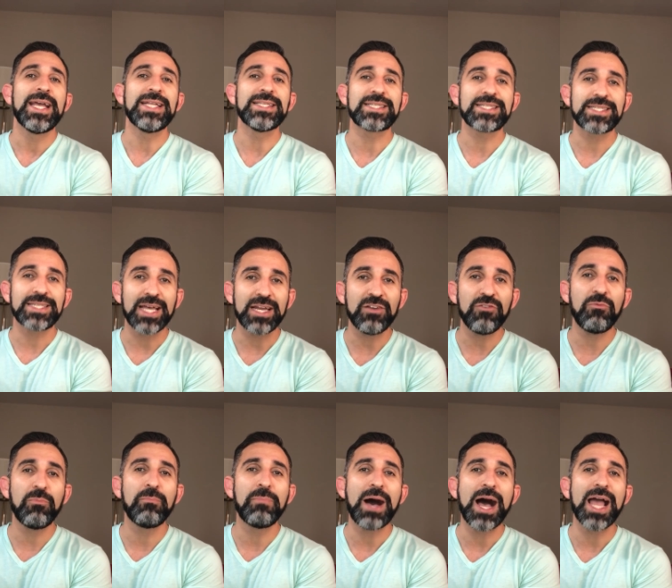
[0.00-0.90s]
Instead
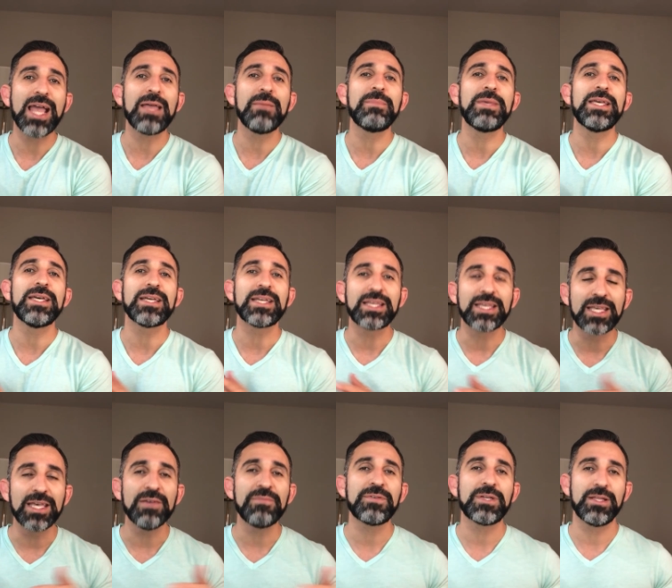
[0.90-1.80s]
of buying me a
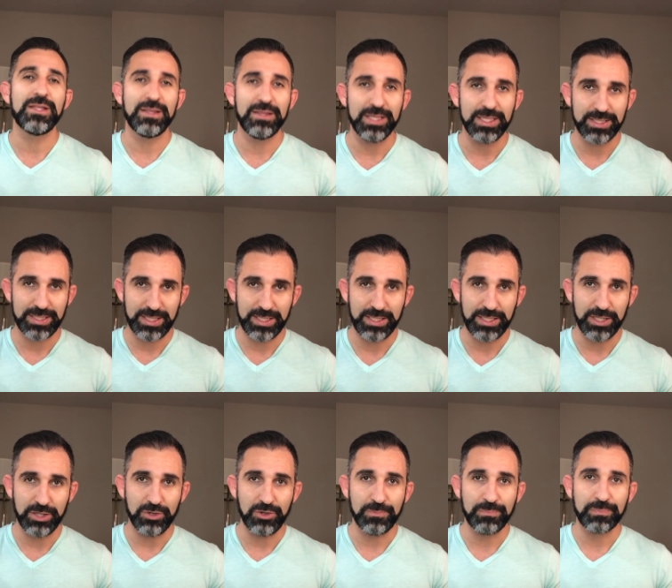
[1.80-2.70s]
gift this
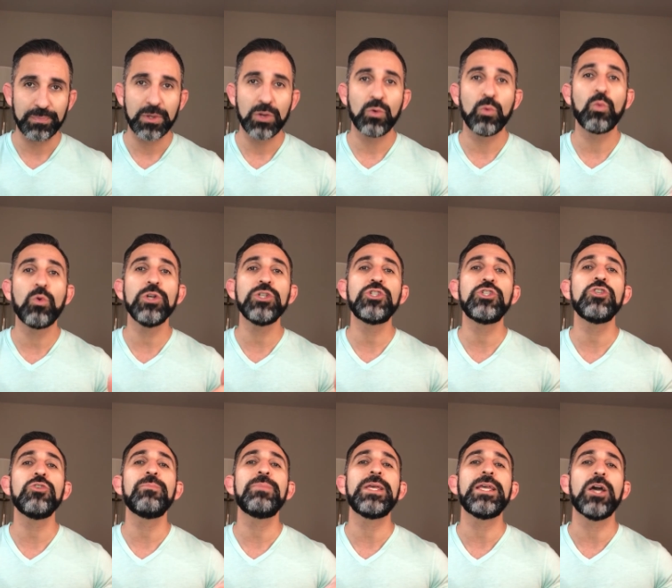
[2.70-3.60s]
year, would
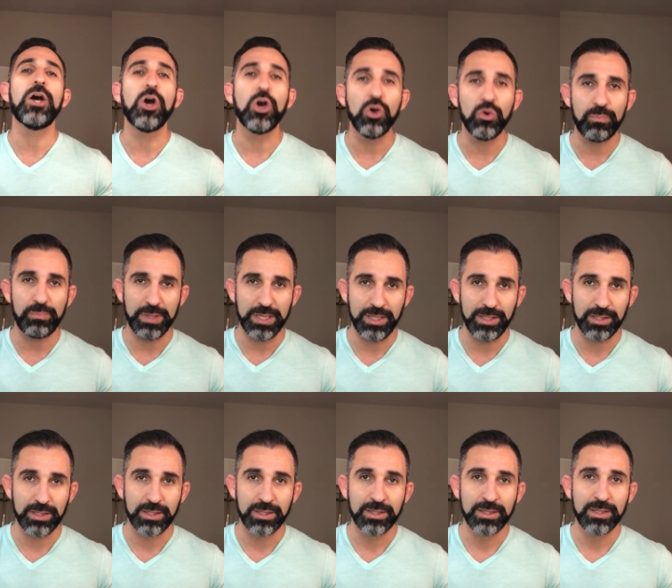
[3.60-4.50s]
you be open?